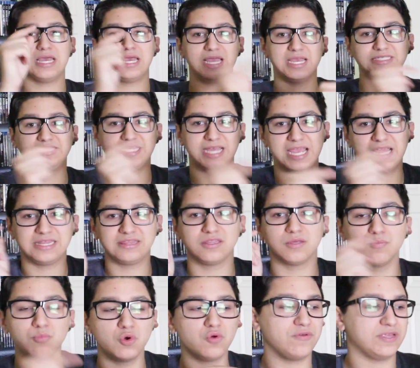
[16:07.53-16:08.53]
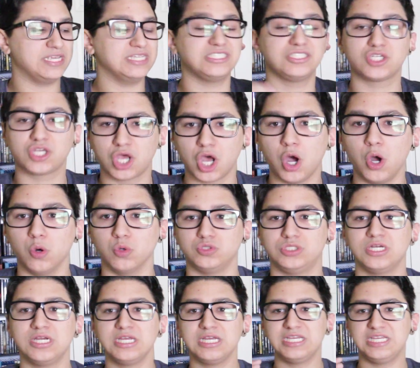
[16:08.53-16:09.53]
It's in the movie. He's
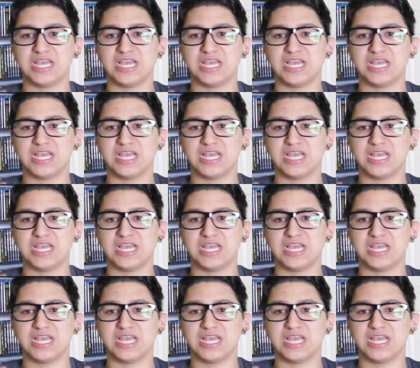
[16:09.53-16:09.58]
coach.